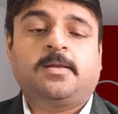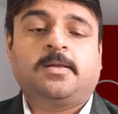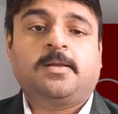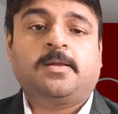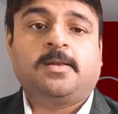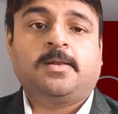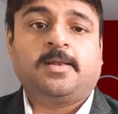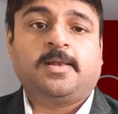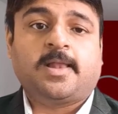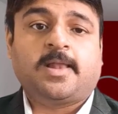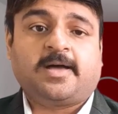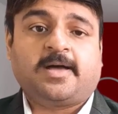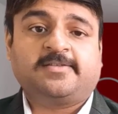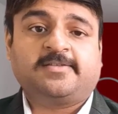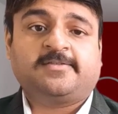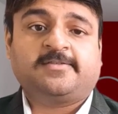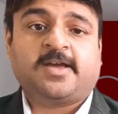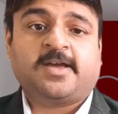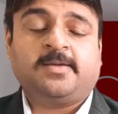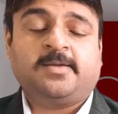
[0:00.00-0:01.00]

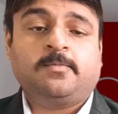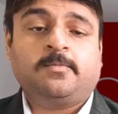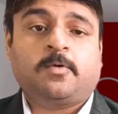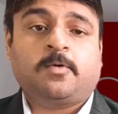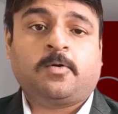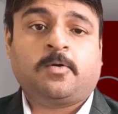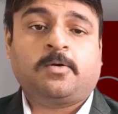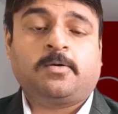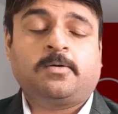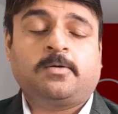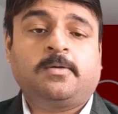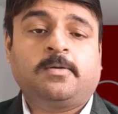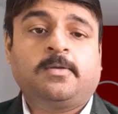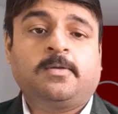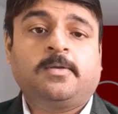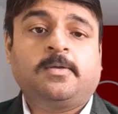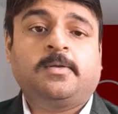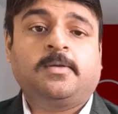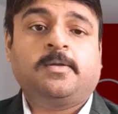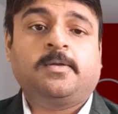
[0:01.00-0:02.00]
last time or
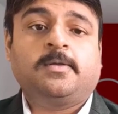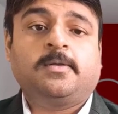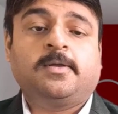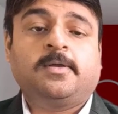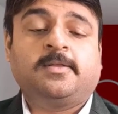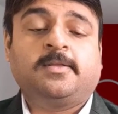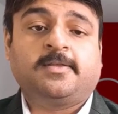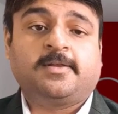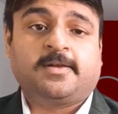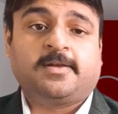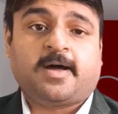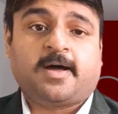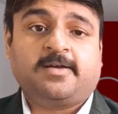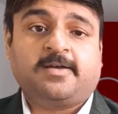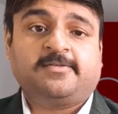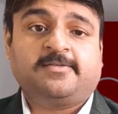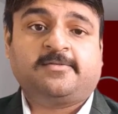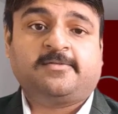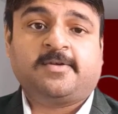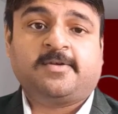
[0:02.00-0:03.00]
in the
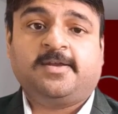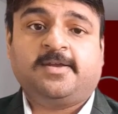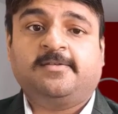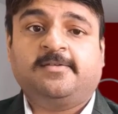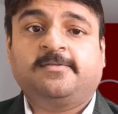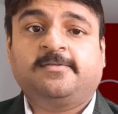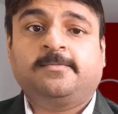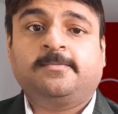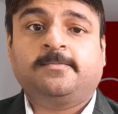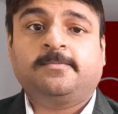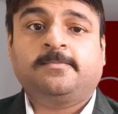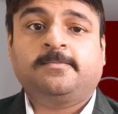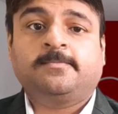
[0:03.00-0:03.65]
last race